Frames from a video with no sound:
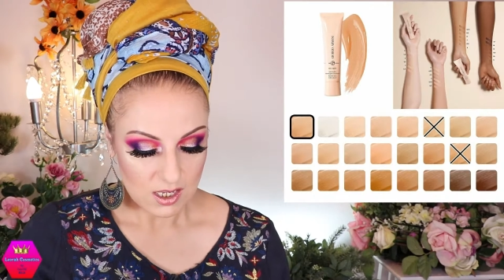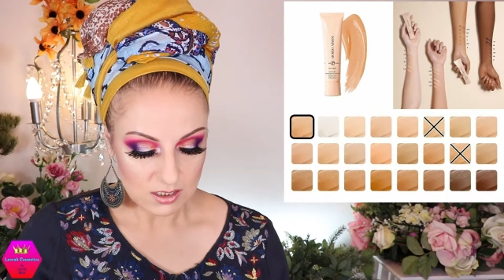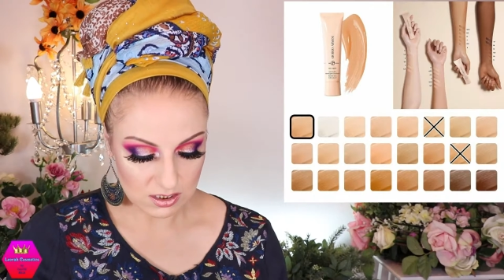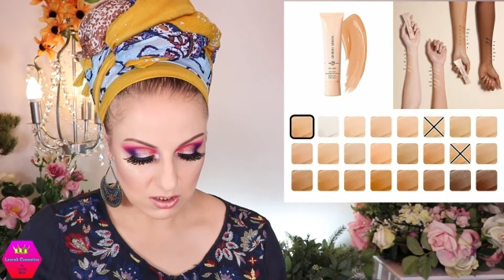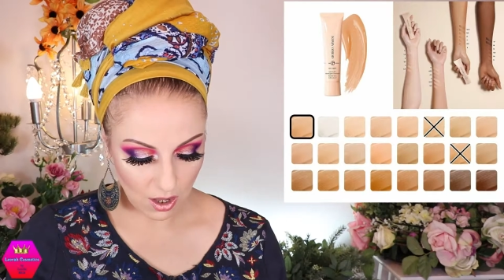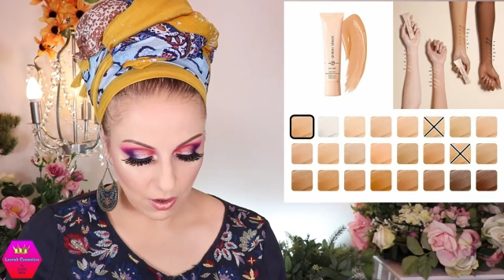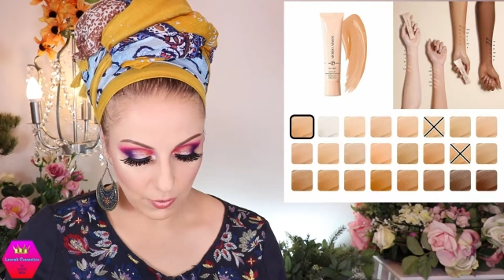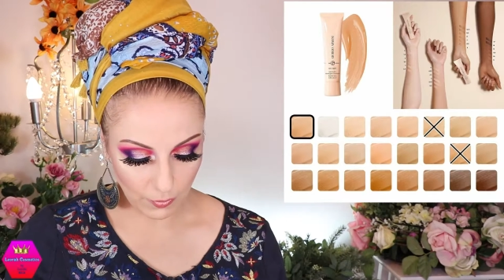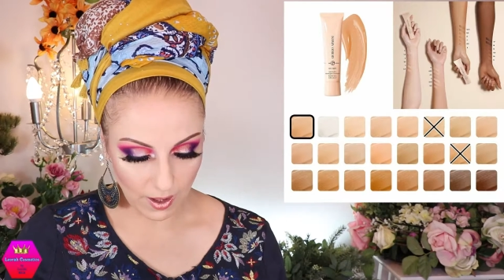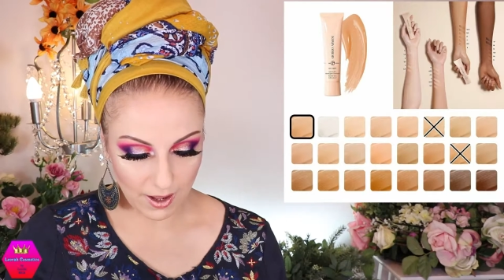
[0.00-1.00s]

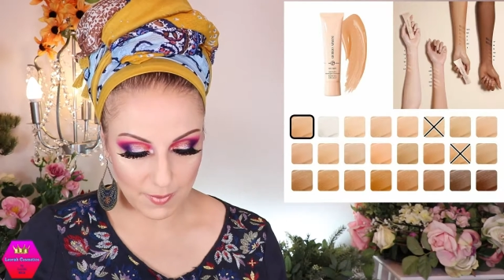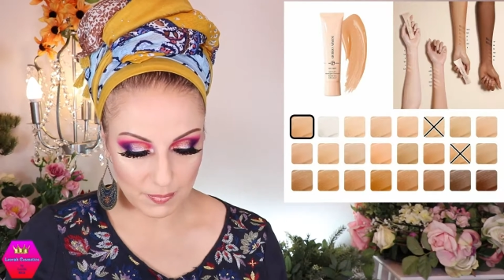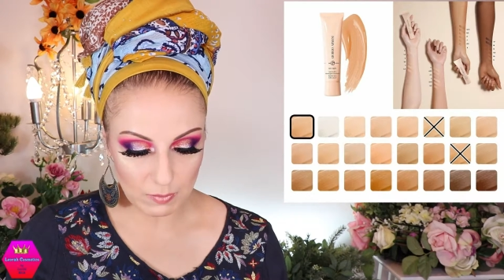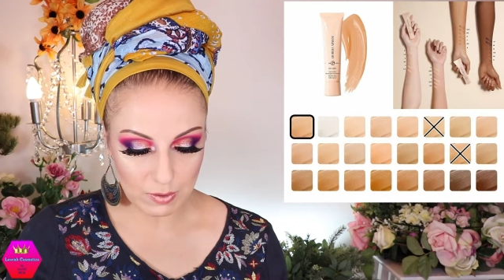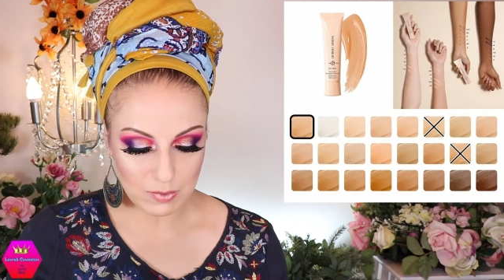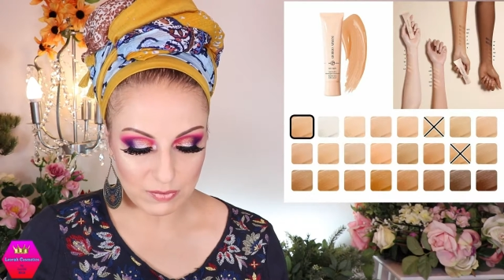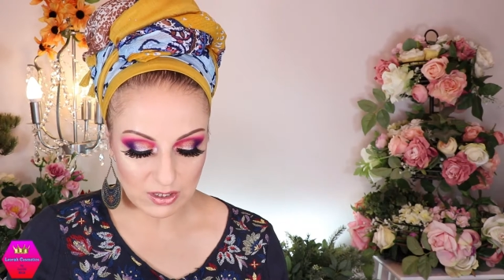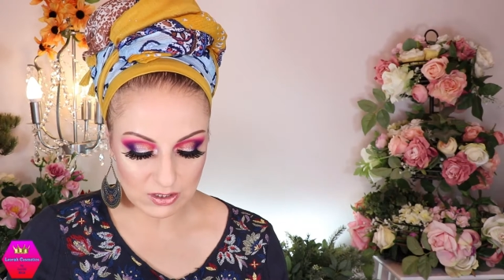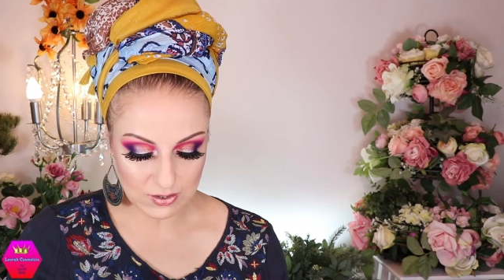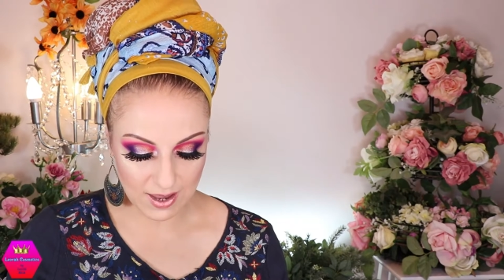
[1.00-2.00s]
so um, we're moving
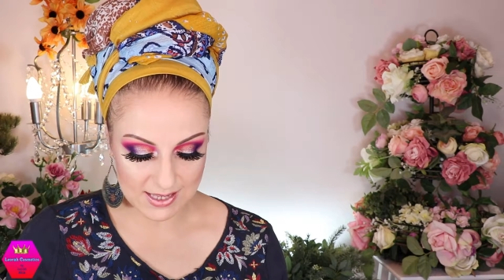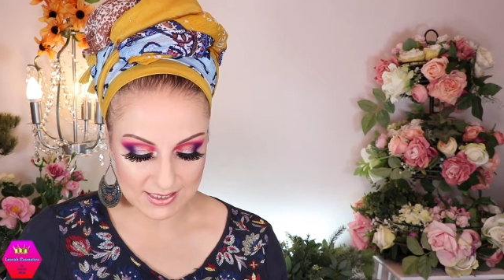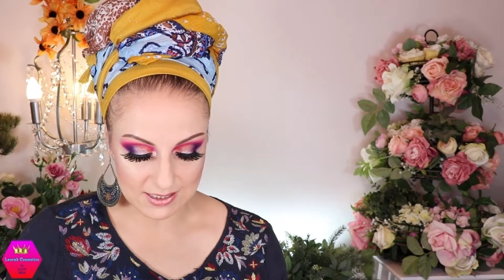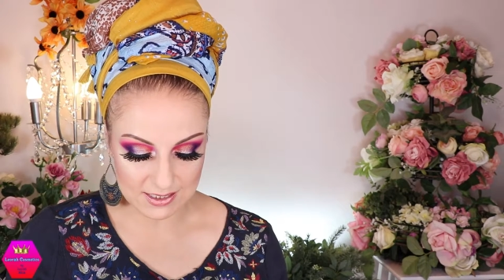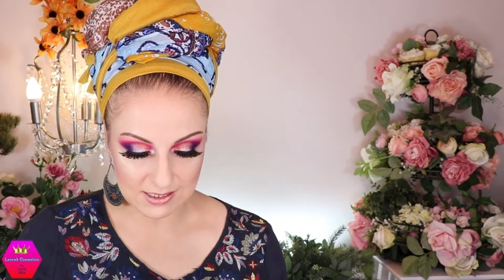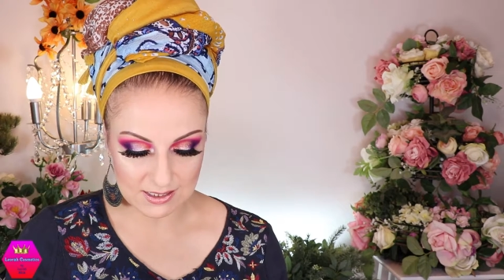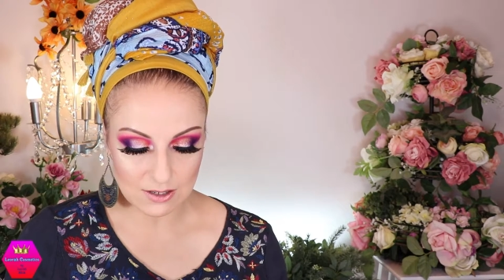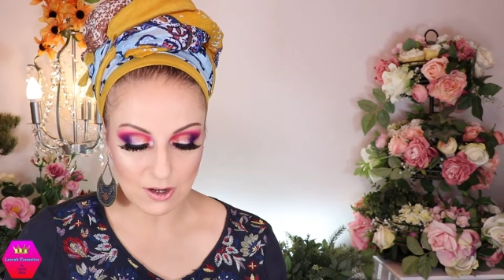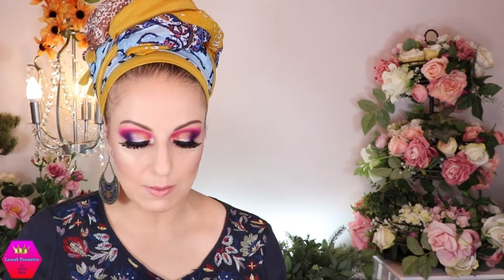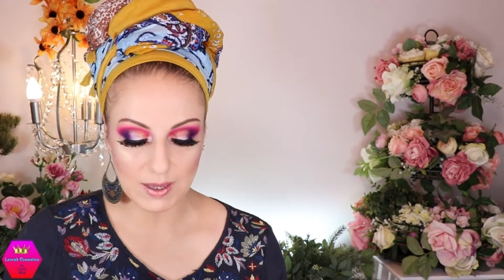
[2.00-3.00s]
on to Essence and
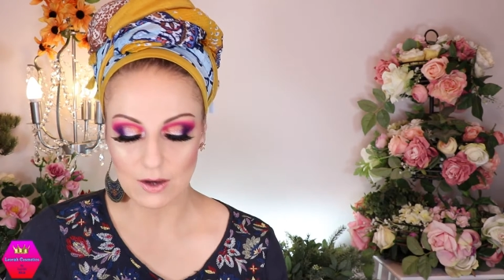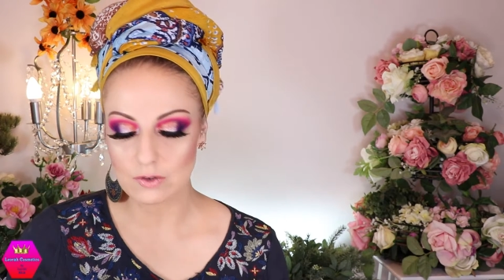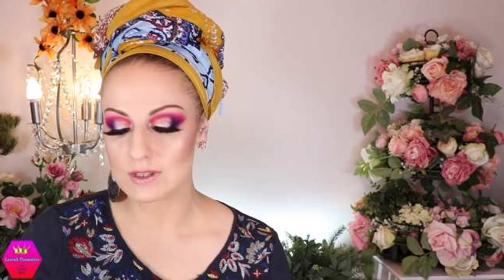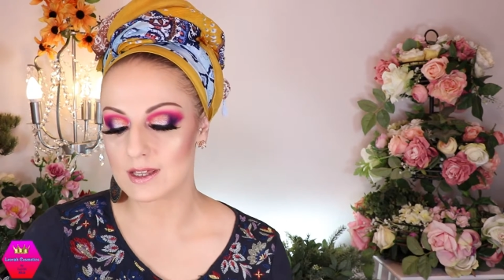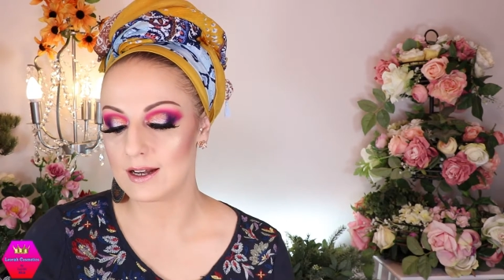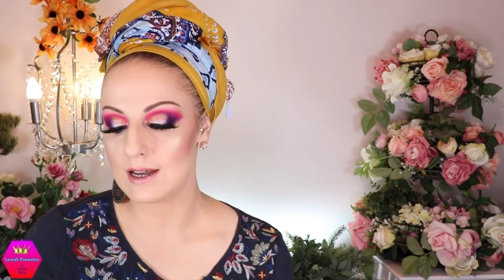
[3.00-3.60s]
they're coming out with a